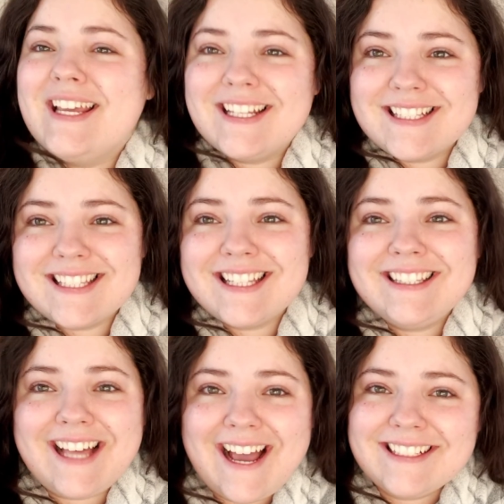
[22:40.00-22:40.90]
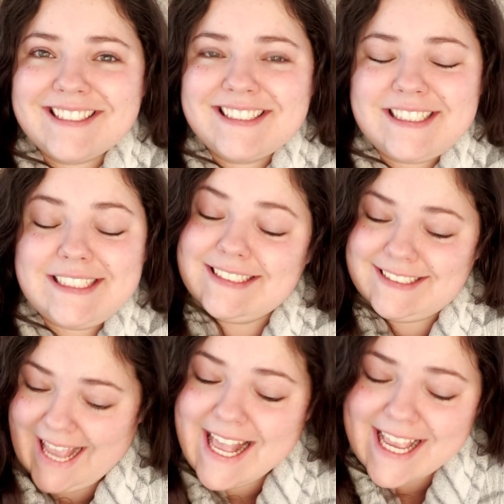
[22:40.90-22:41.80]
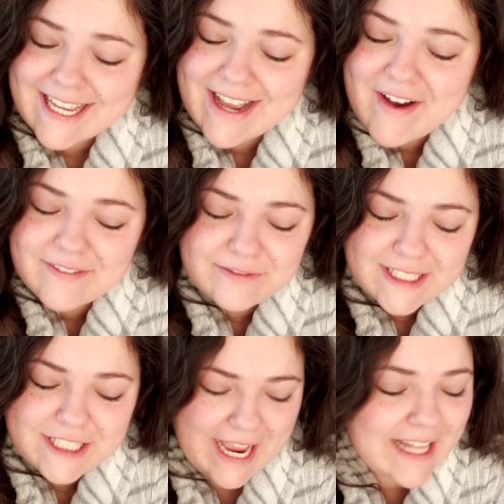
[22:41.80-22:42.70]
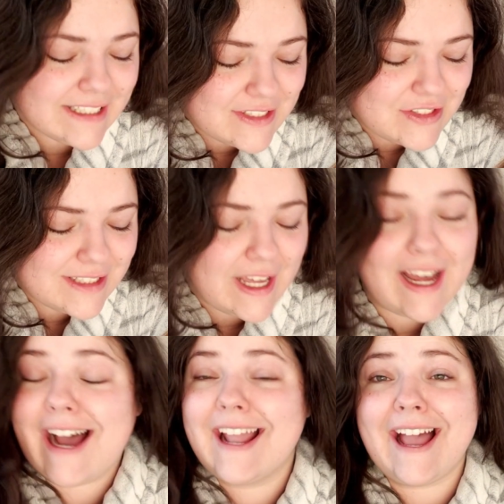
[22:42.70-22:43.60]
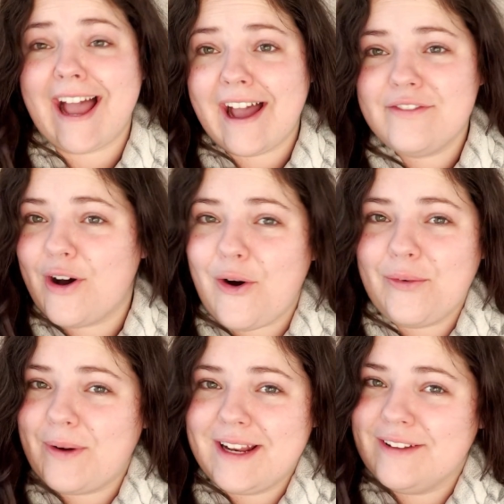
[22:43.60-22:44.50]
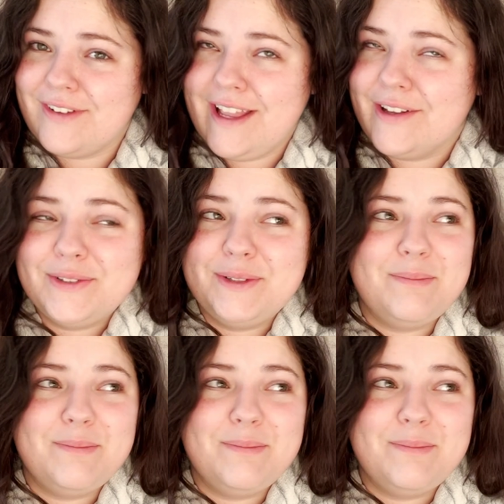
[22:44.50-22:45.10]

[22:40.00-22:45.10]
It's the last day of the challenge that I have already failed,